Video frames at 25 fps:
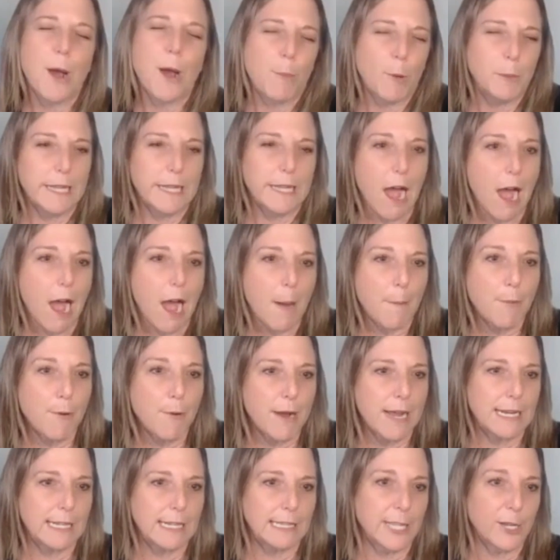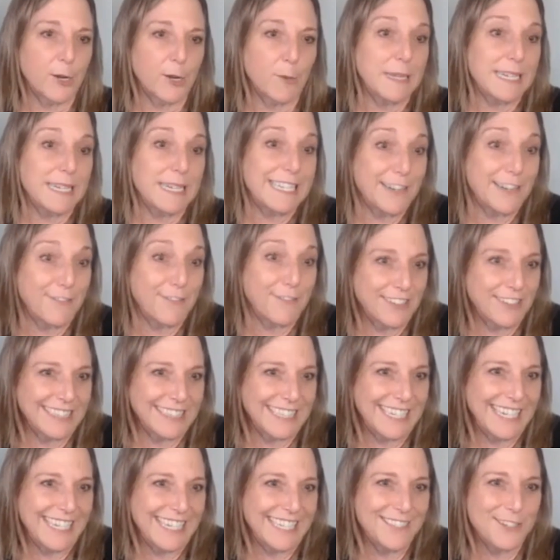probably operate a little bit
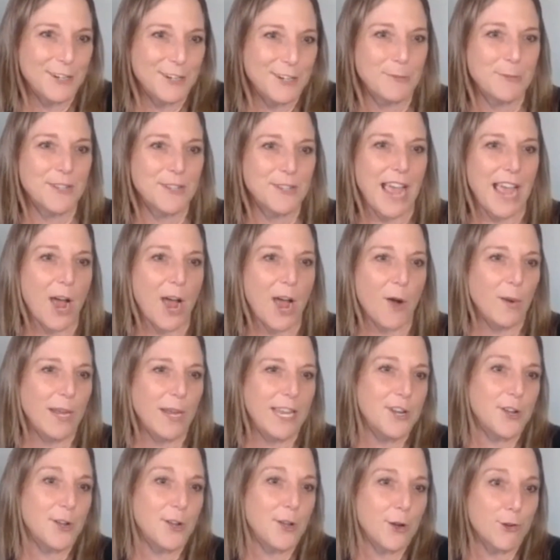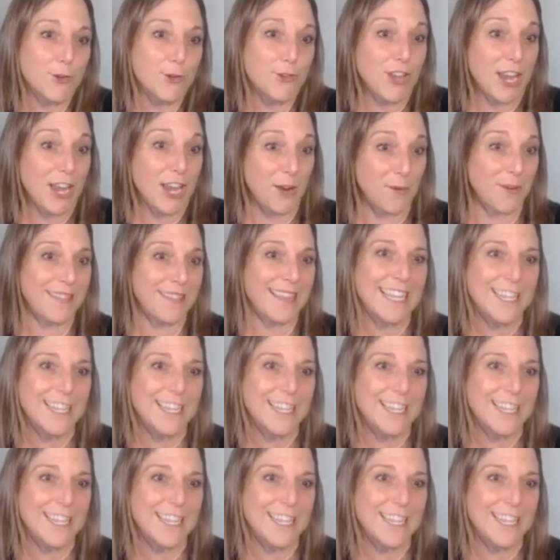differently in terms of how we negotiate with